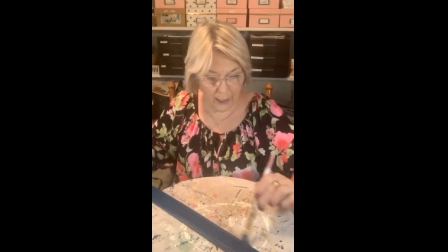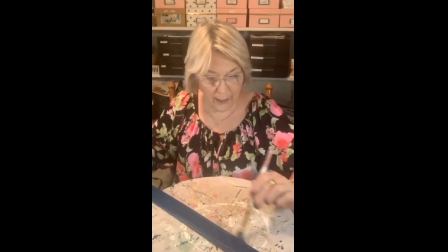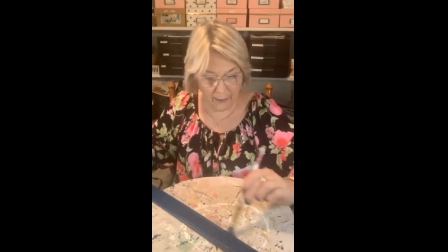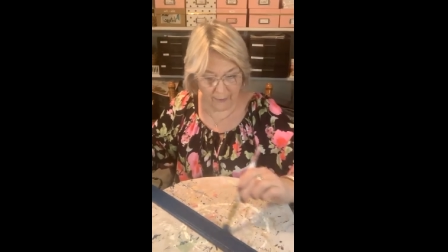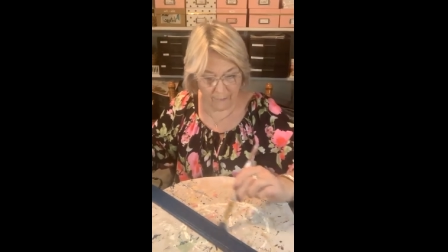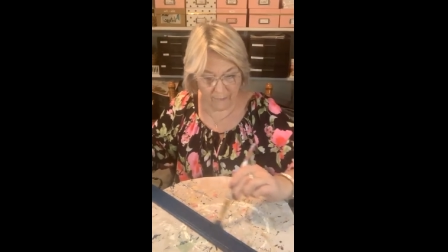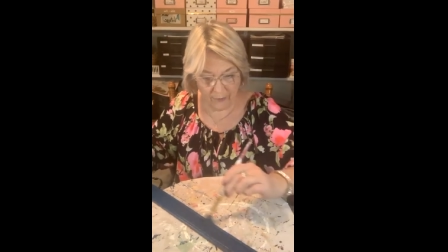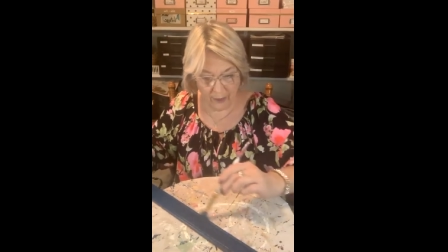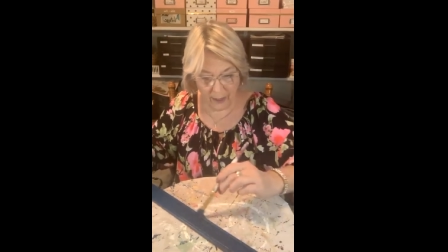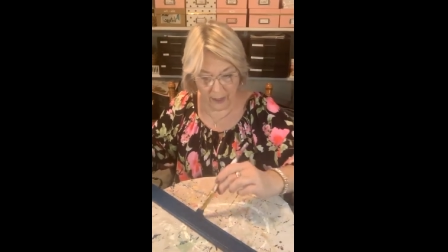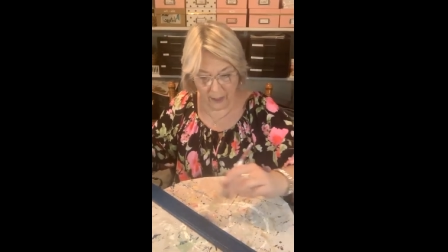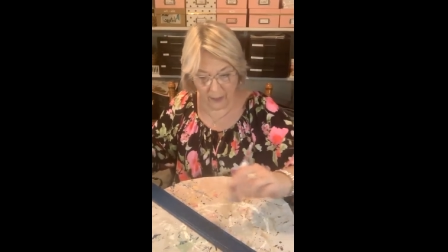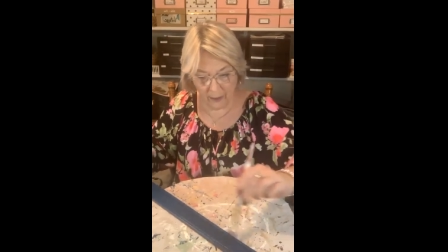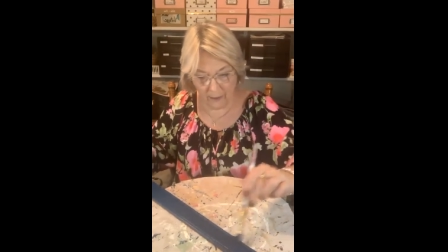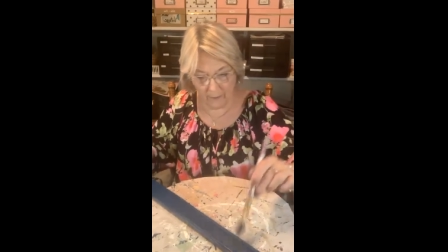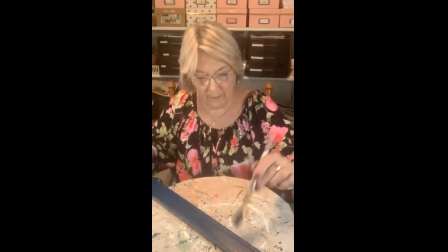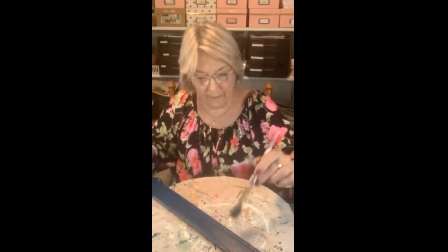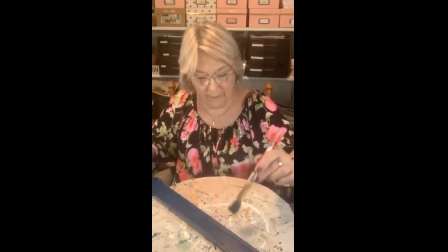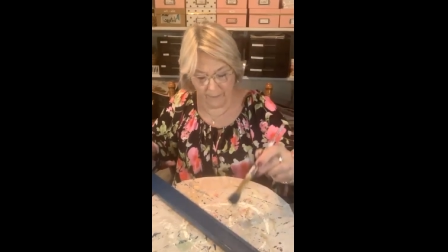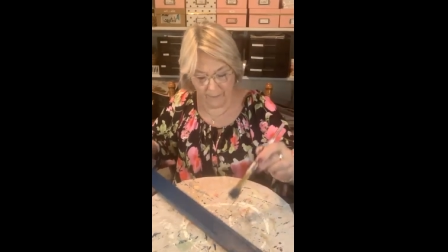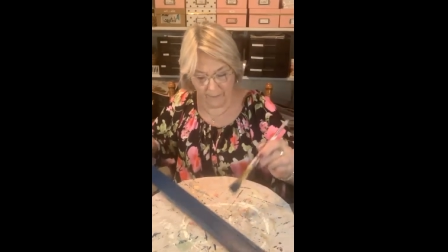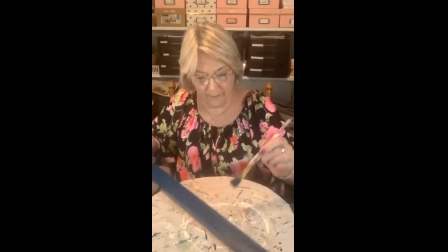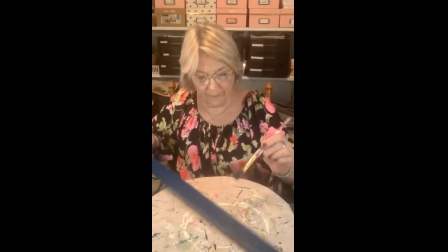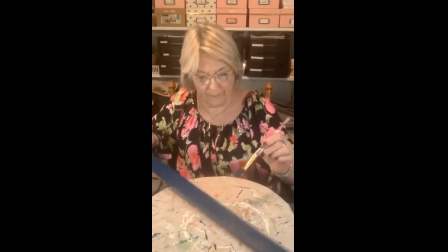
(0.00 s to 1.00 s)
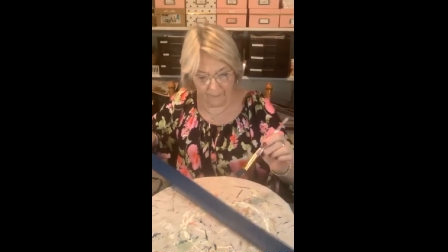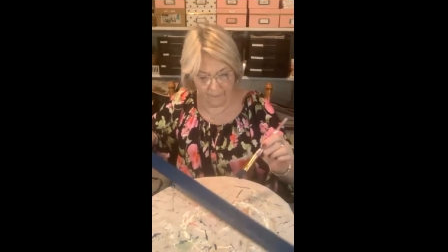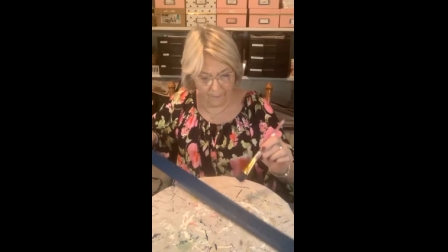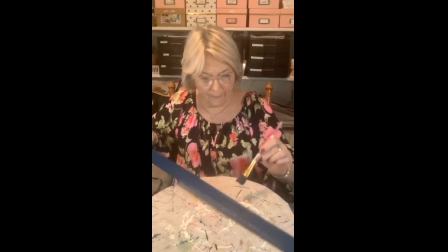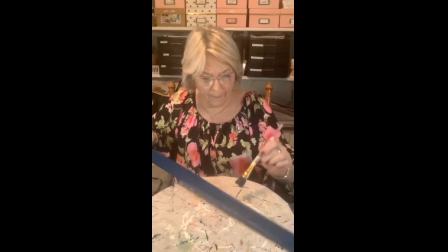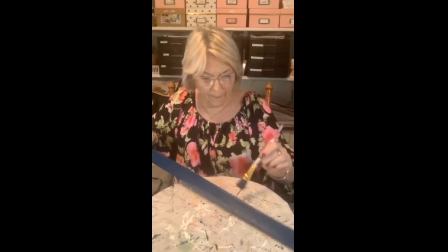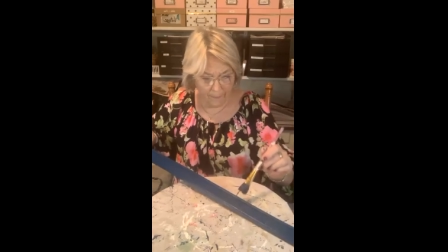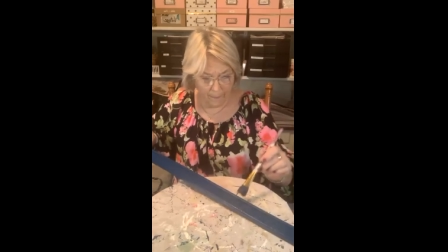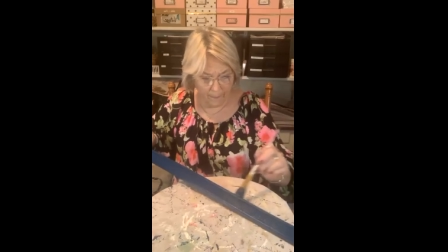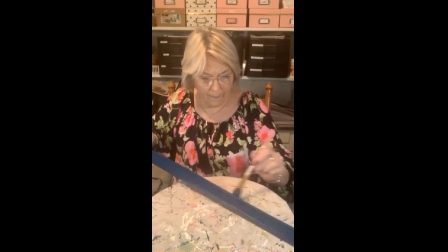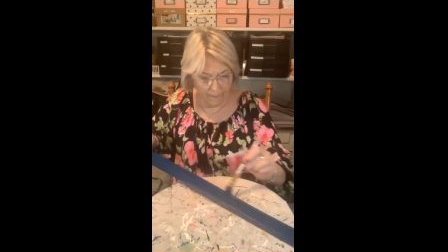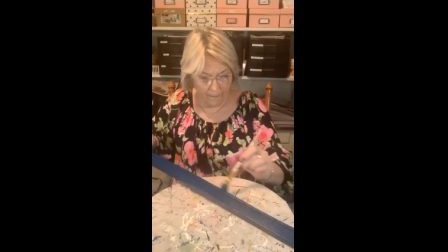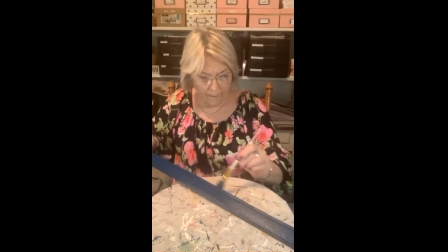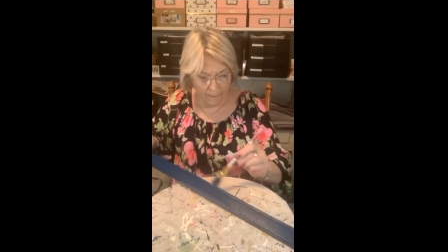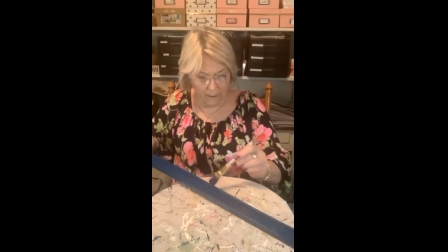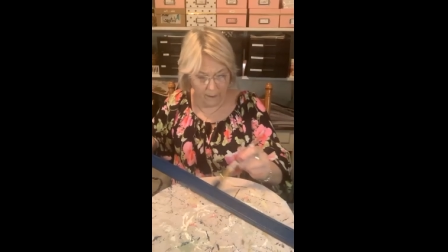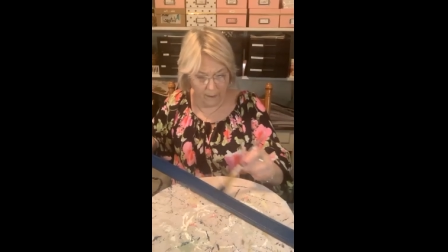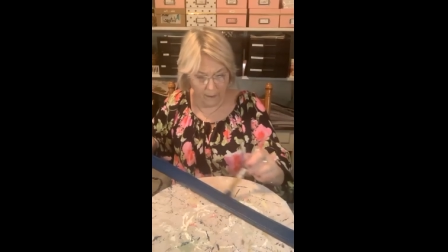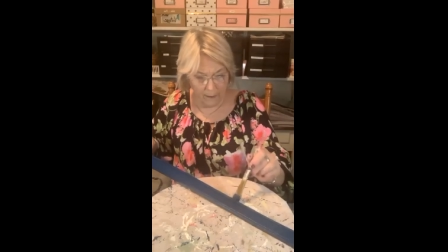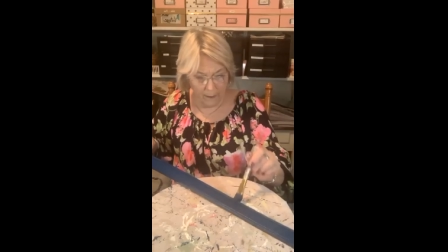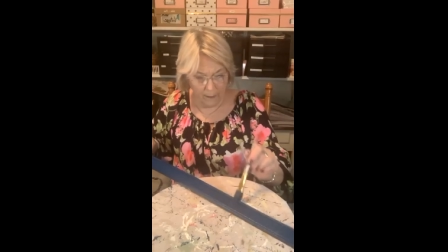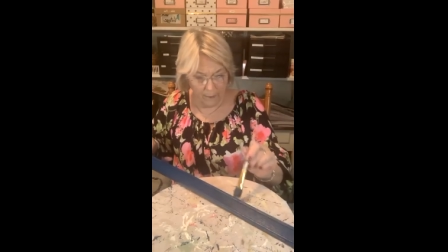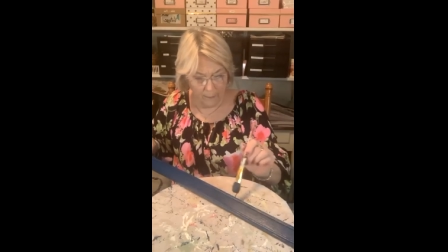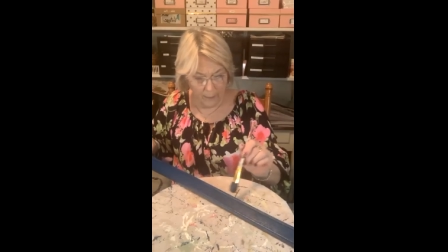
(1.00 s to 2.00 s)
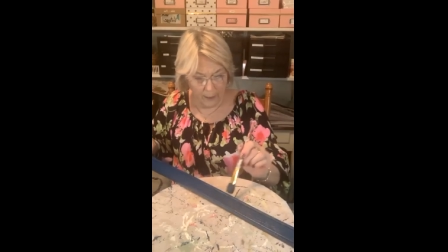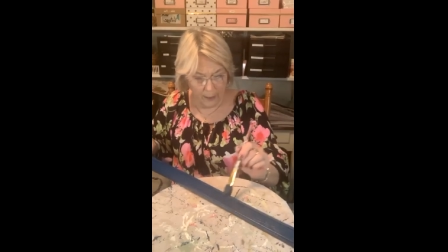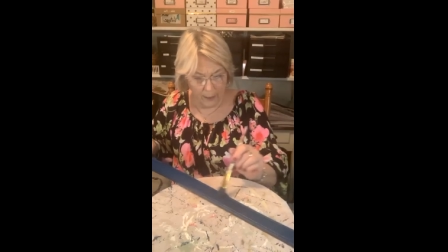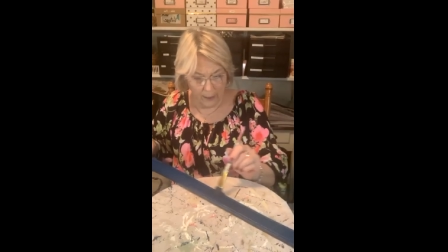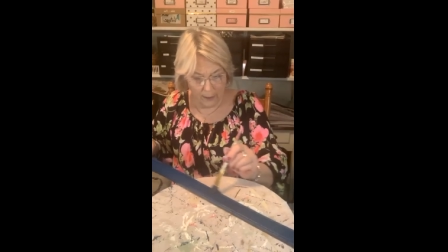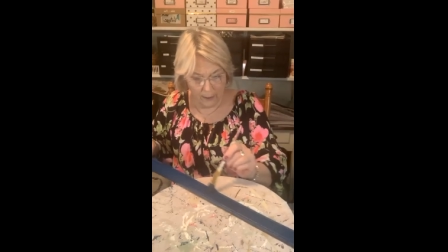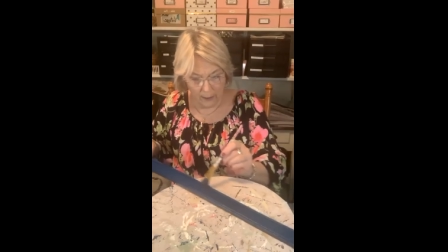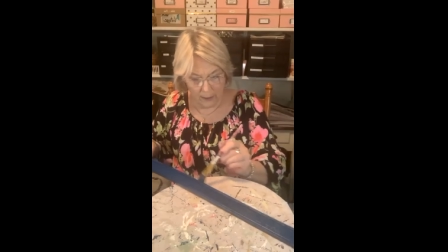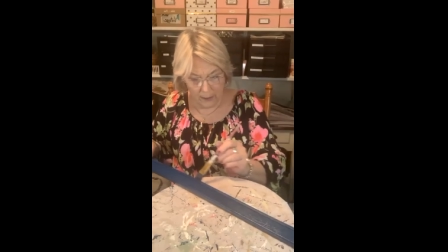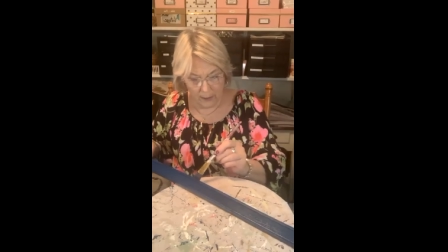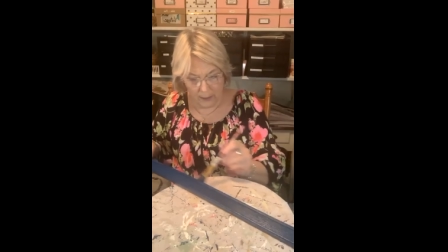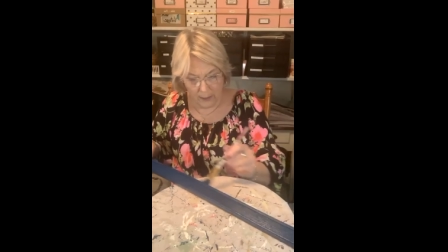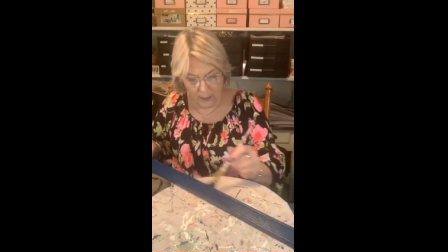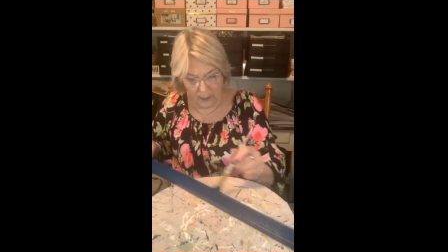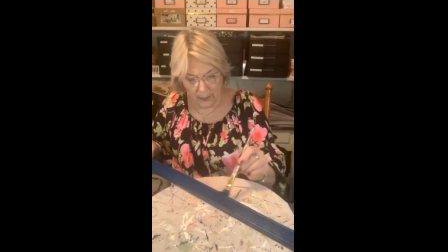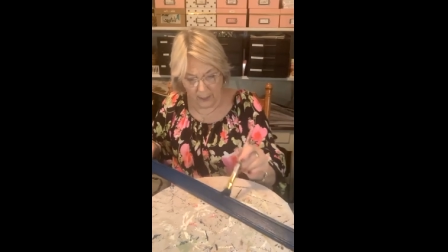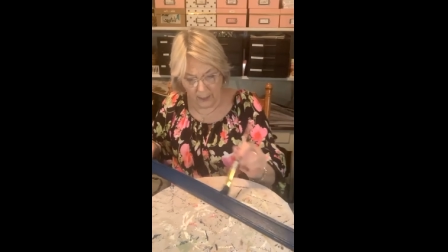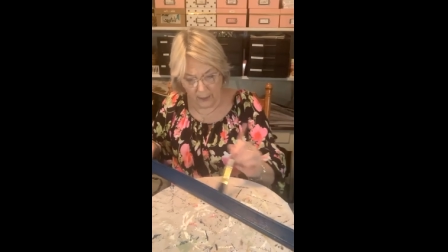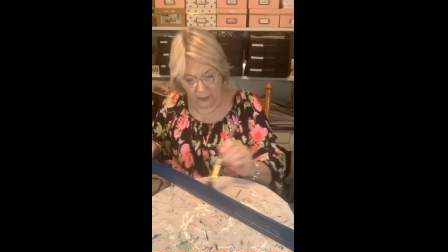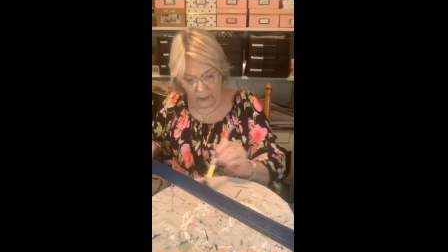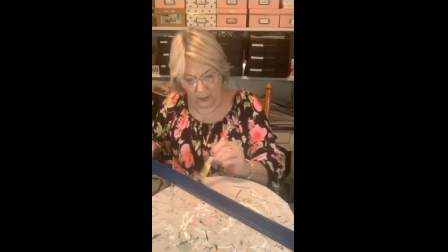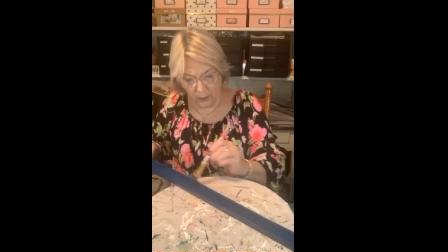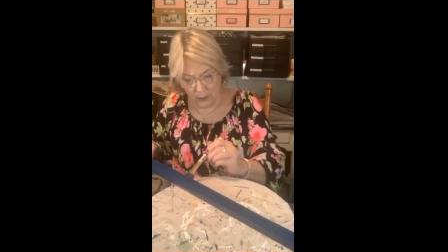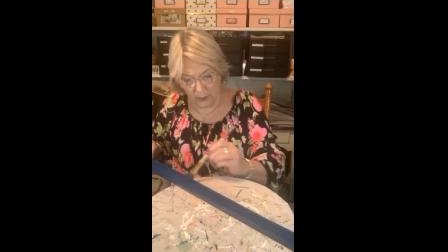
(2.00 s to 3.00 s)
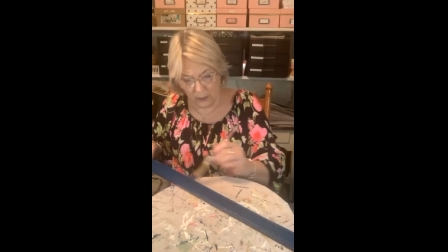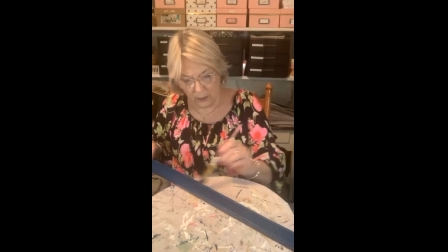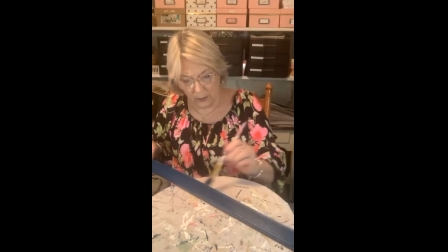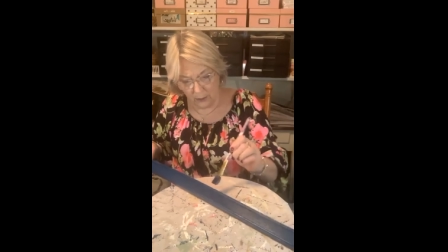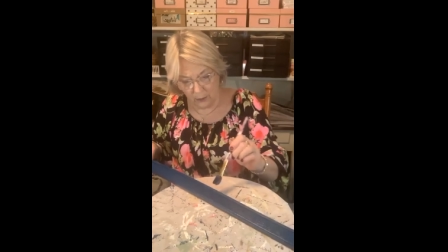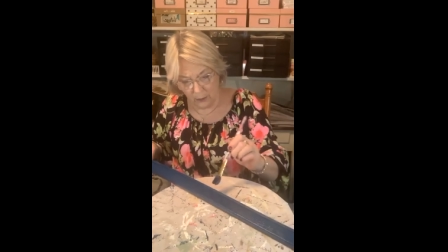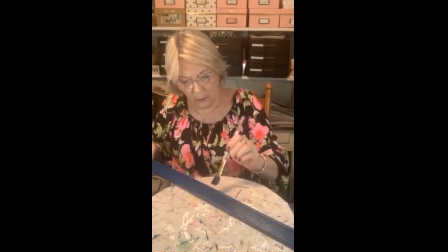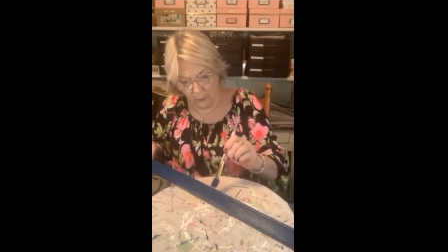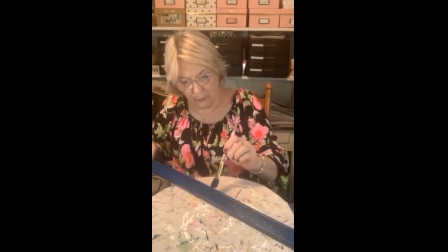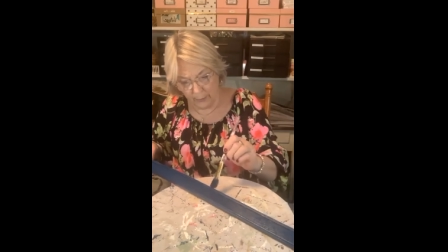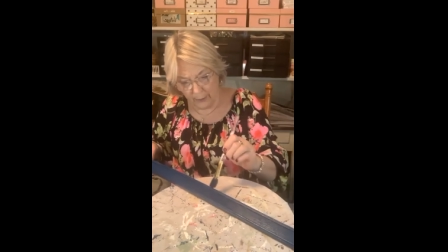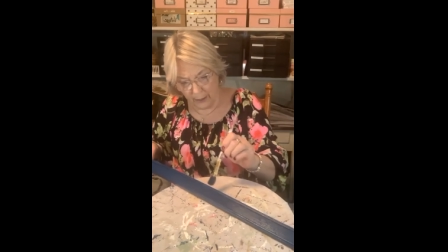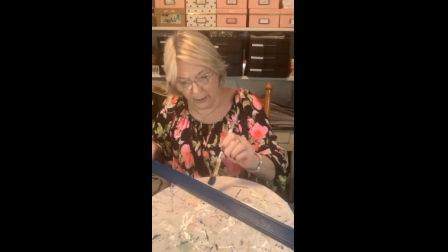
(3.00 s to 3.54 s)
navy. Let me get these edges a